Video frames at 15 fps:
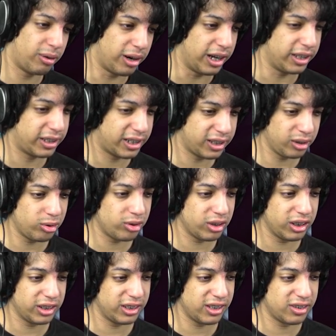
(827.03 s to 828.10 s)
Alright,
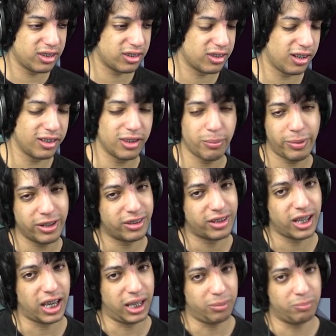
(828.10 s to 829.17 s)
clearly this is not the best
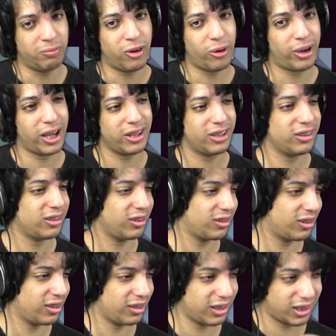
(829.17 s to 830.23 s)
game. Okay, this
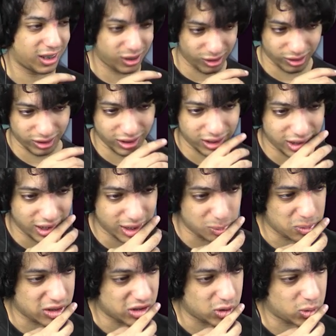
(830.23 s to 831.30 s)
is clearly not the
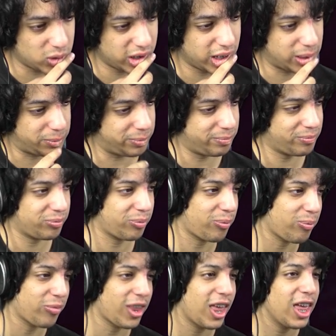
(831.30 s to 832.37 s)
best horror game.
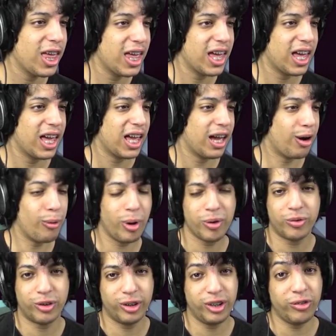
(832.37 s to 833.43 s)

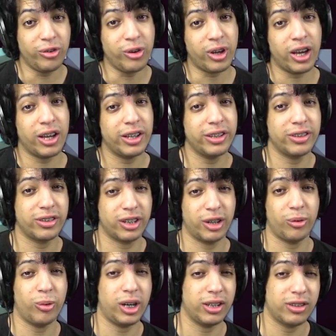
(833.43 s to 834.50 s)
However, if you guys
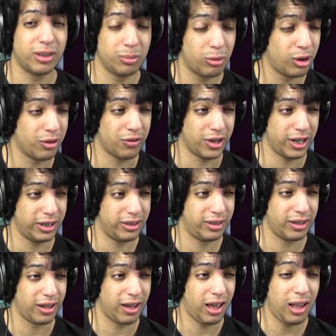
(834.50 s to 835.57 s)
want to see more of
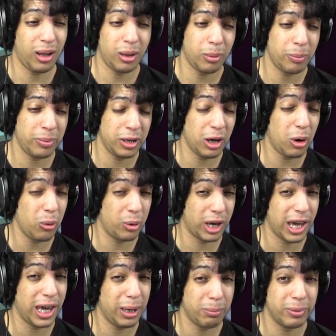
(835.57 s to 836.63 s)
it, I'll be
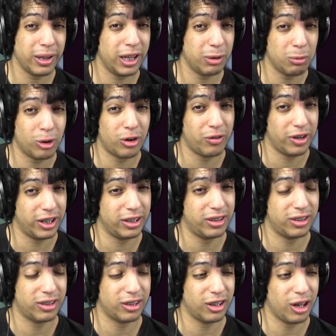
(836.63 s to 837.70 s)
okay playing more of
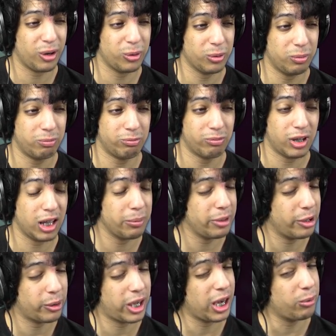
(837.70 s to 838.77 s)
it, you know? I'll
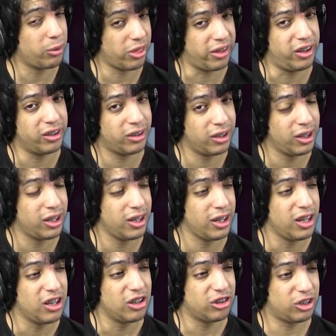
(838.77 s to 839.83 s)
be okay with it.
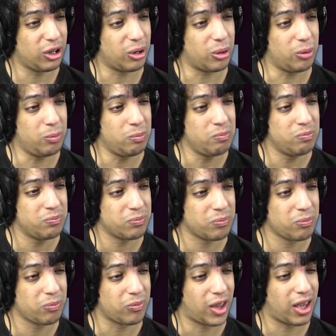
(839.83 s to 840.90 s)
So,
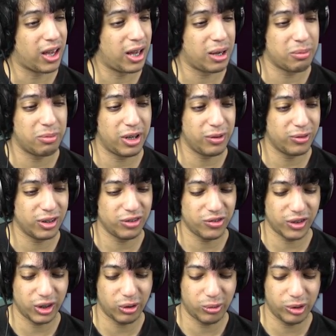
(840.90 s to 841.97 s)
if this
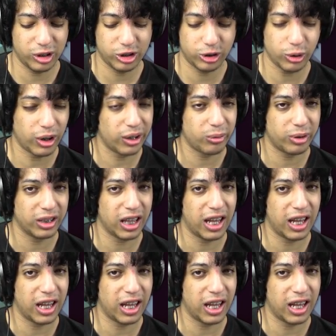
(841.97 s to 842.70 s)
video reached 200